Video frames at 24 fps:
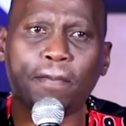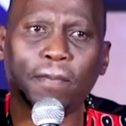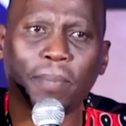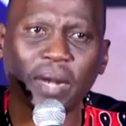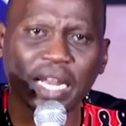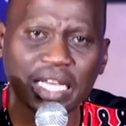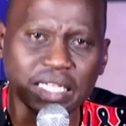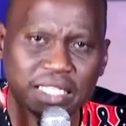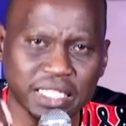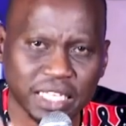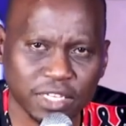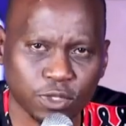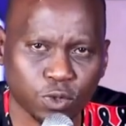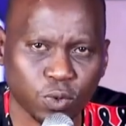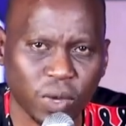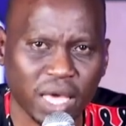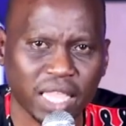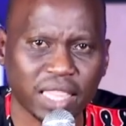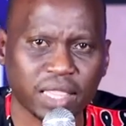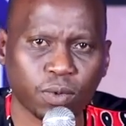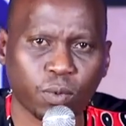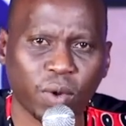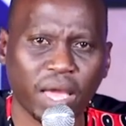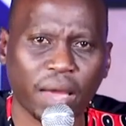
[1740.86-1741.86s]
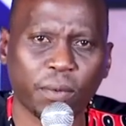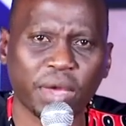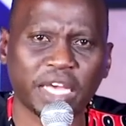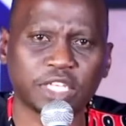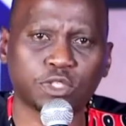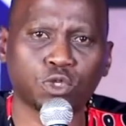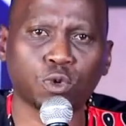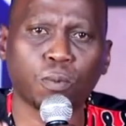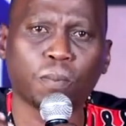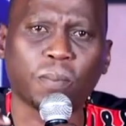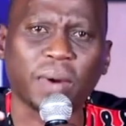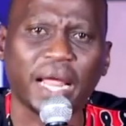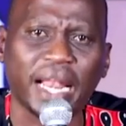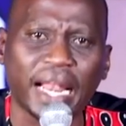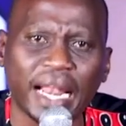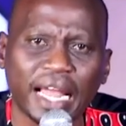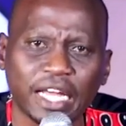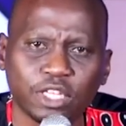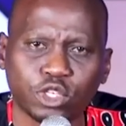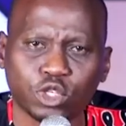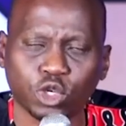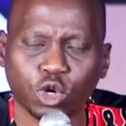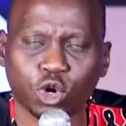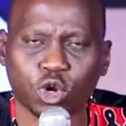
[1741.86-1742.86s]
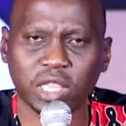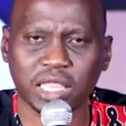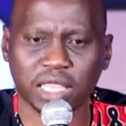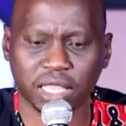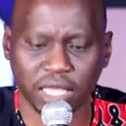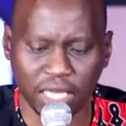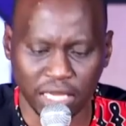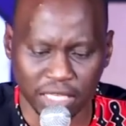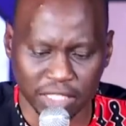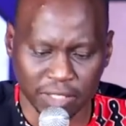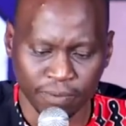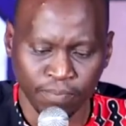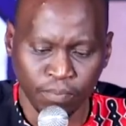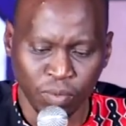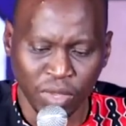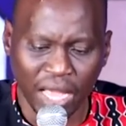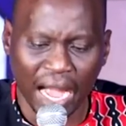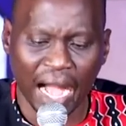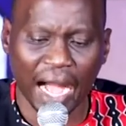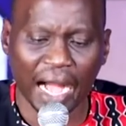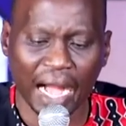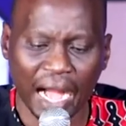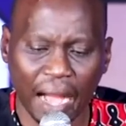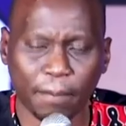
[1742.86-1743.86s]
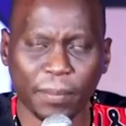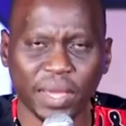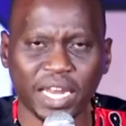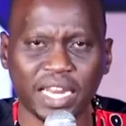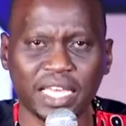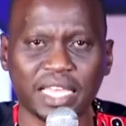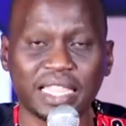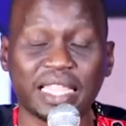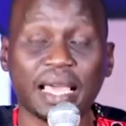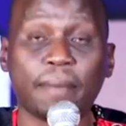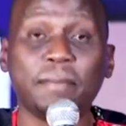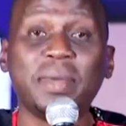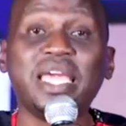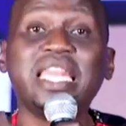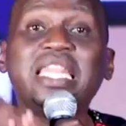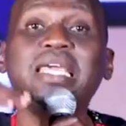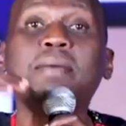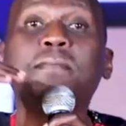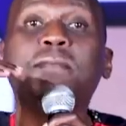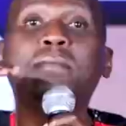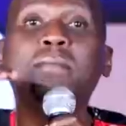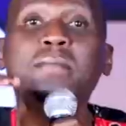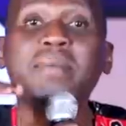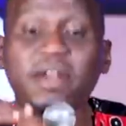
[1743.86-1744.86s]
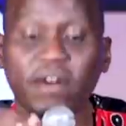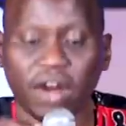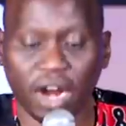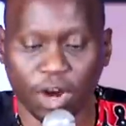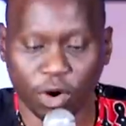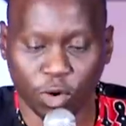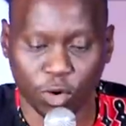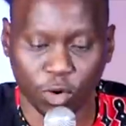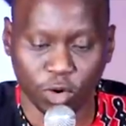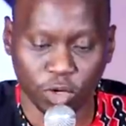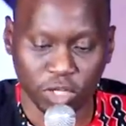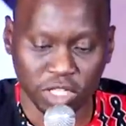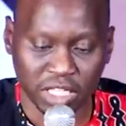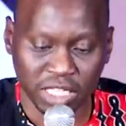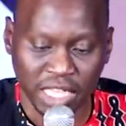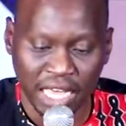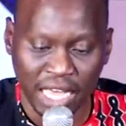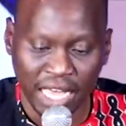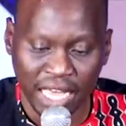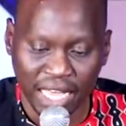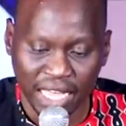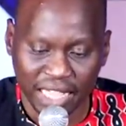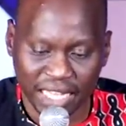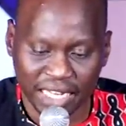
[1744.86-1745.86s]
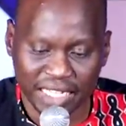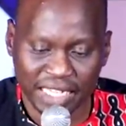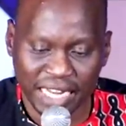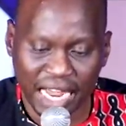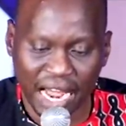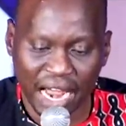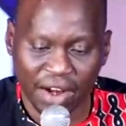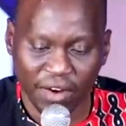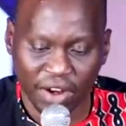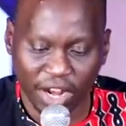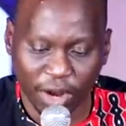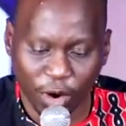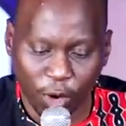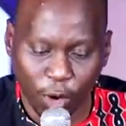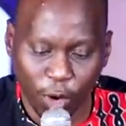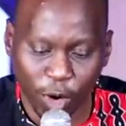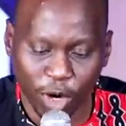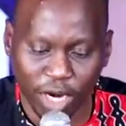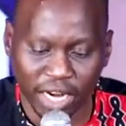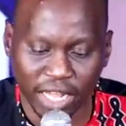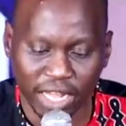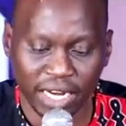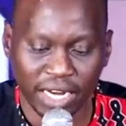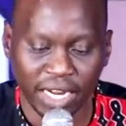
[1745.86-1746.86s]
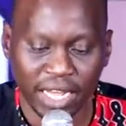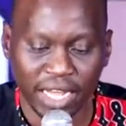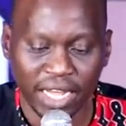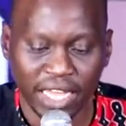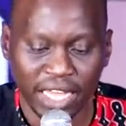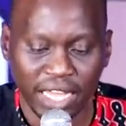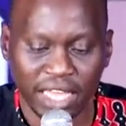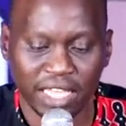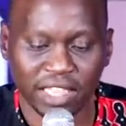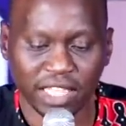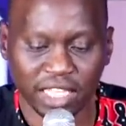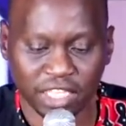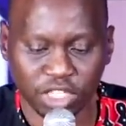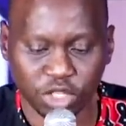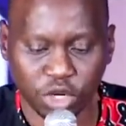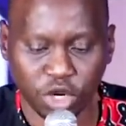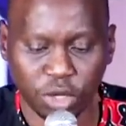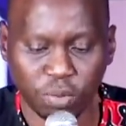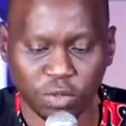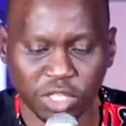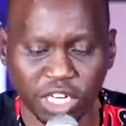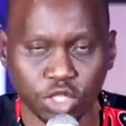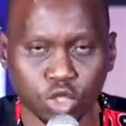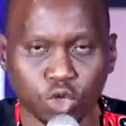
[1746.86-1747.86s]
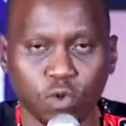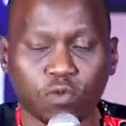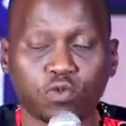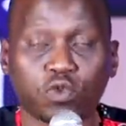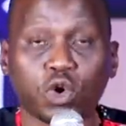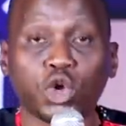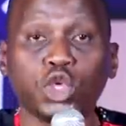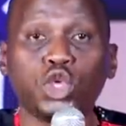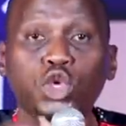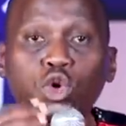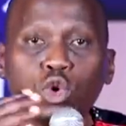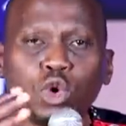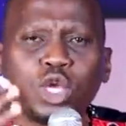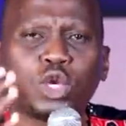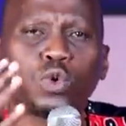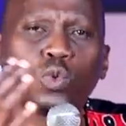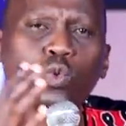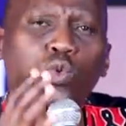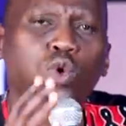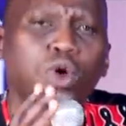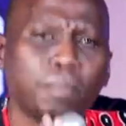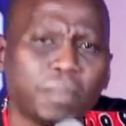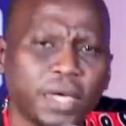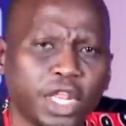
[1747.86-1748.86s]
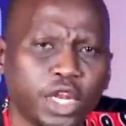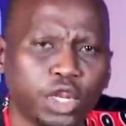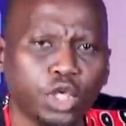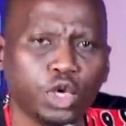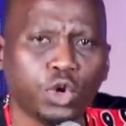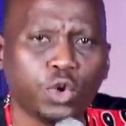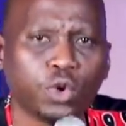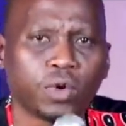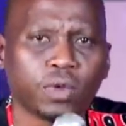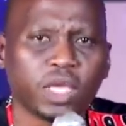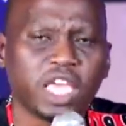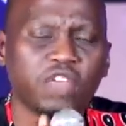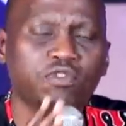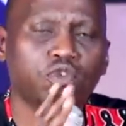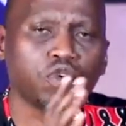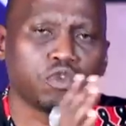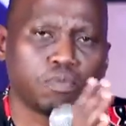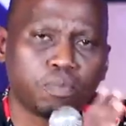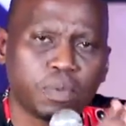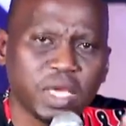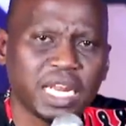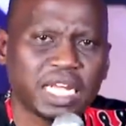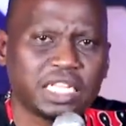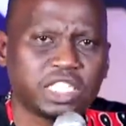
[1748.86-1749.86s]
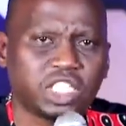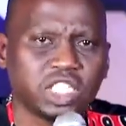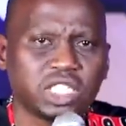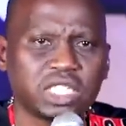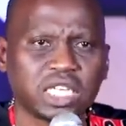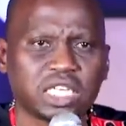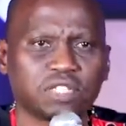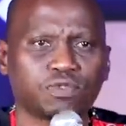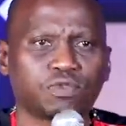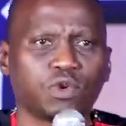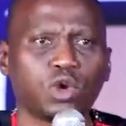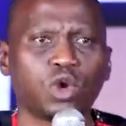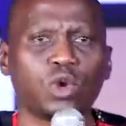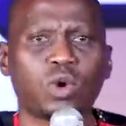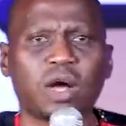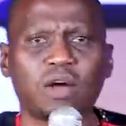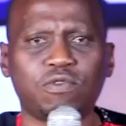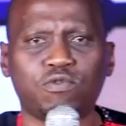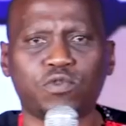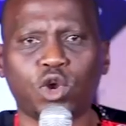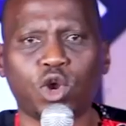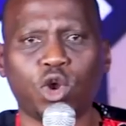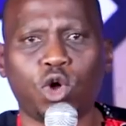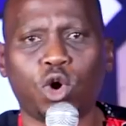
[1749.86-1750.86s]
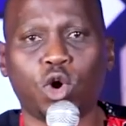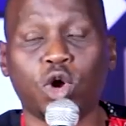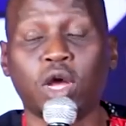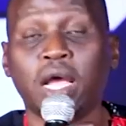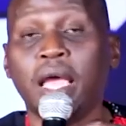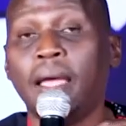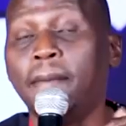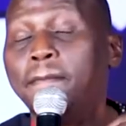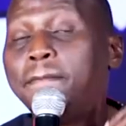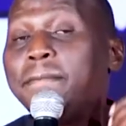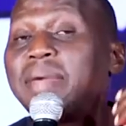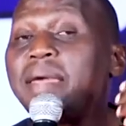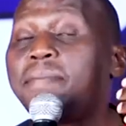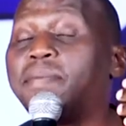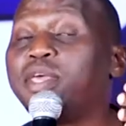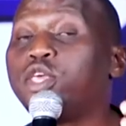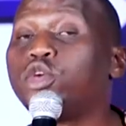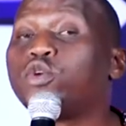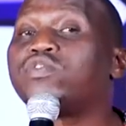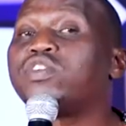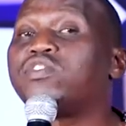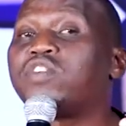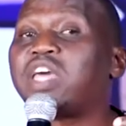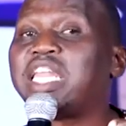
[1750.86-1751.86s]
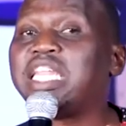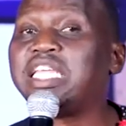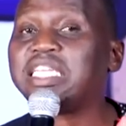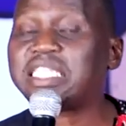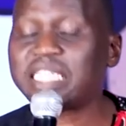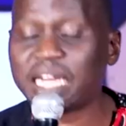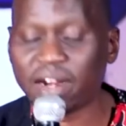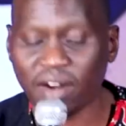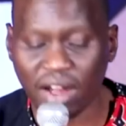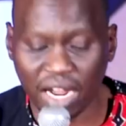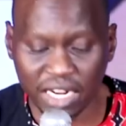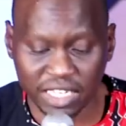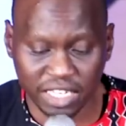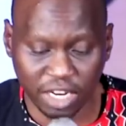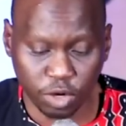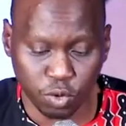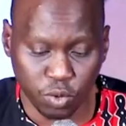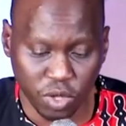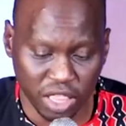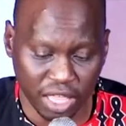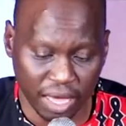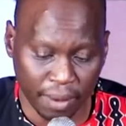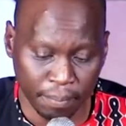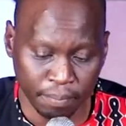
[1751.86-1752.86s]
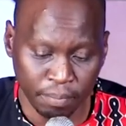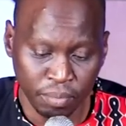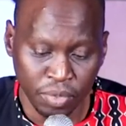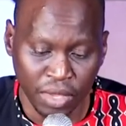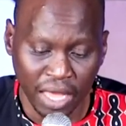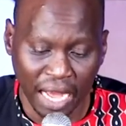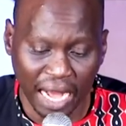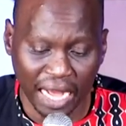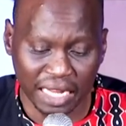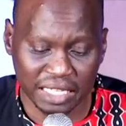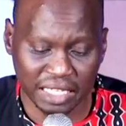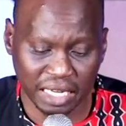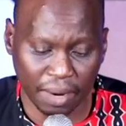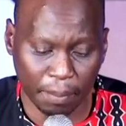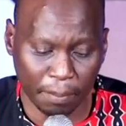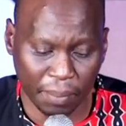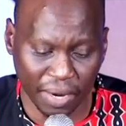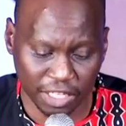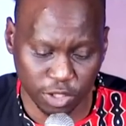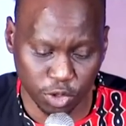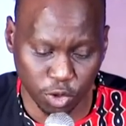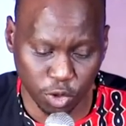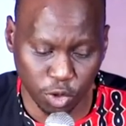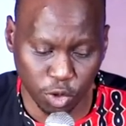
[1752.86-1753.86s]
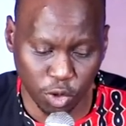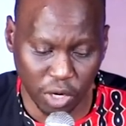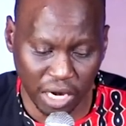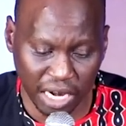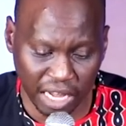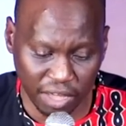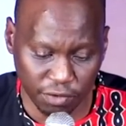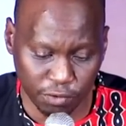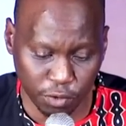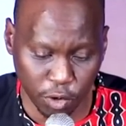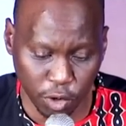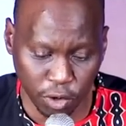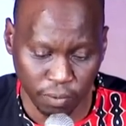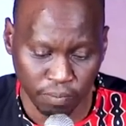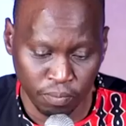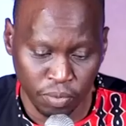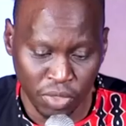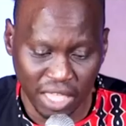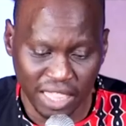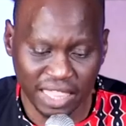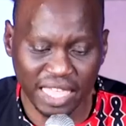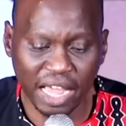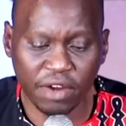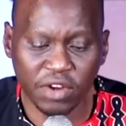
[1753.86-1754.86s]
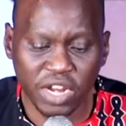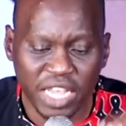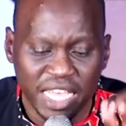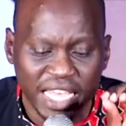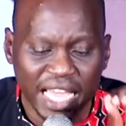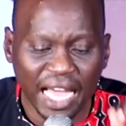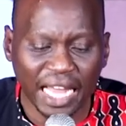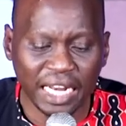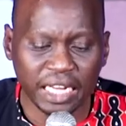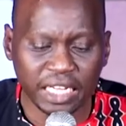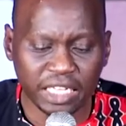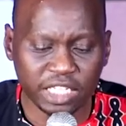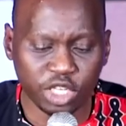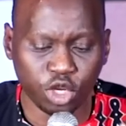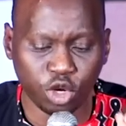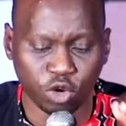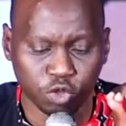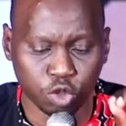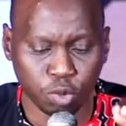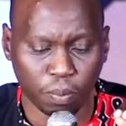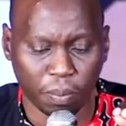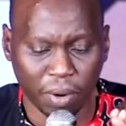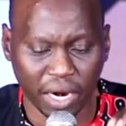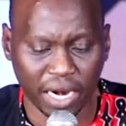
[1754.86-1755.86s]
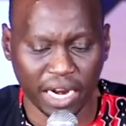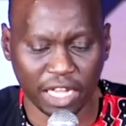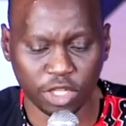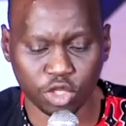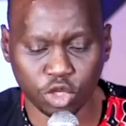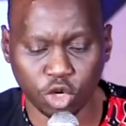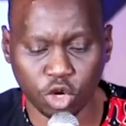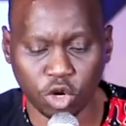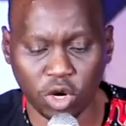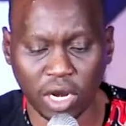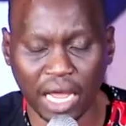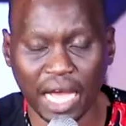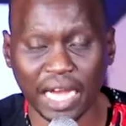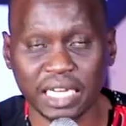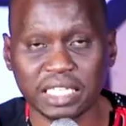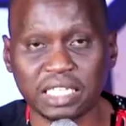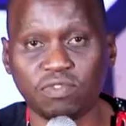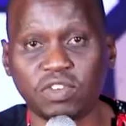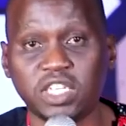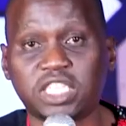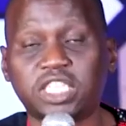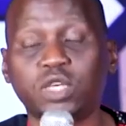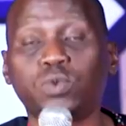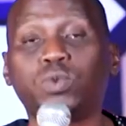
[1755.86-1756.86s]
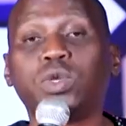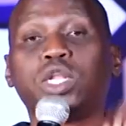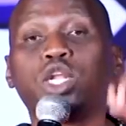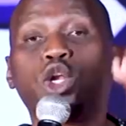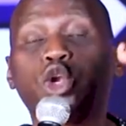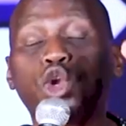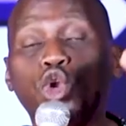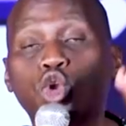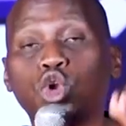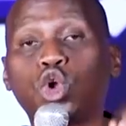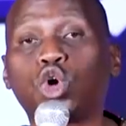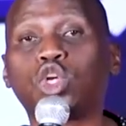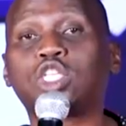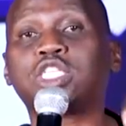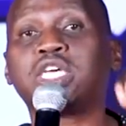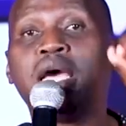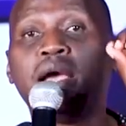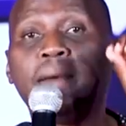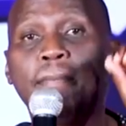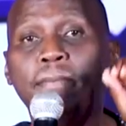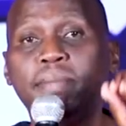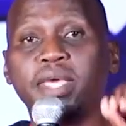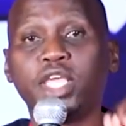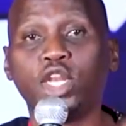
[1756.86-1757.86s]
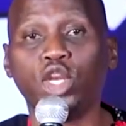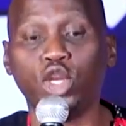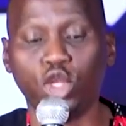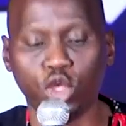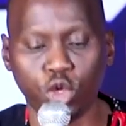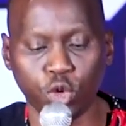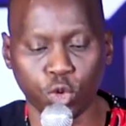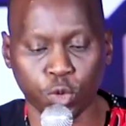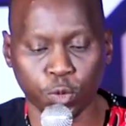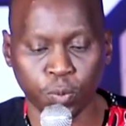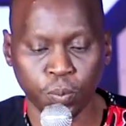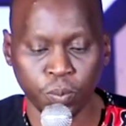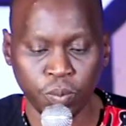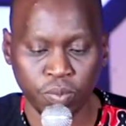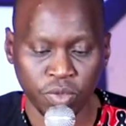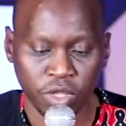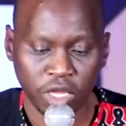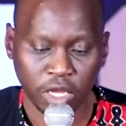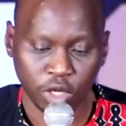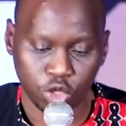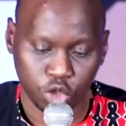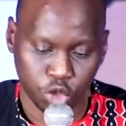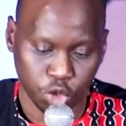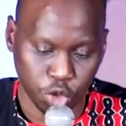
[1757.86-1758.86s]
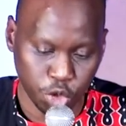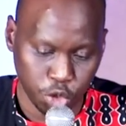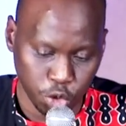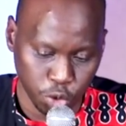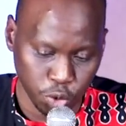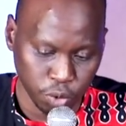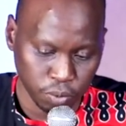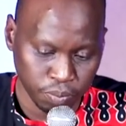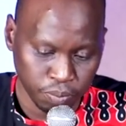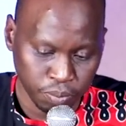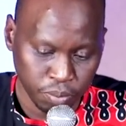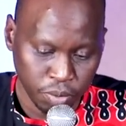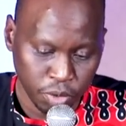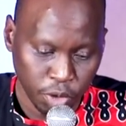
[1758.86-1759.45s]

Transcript: places where supernatural things are happening. There are many miracles that are recorded in the scripture. So for you, it won't be new if you've been a Jesus follower for long. Maybe you've even interacted with them at a personal level. The reality of supernatural activity will not be new to you.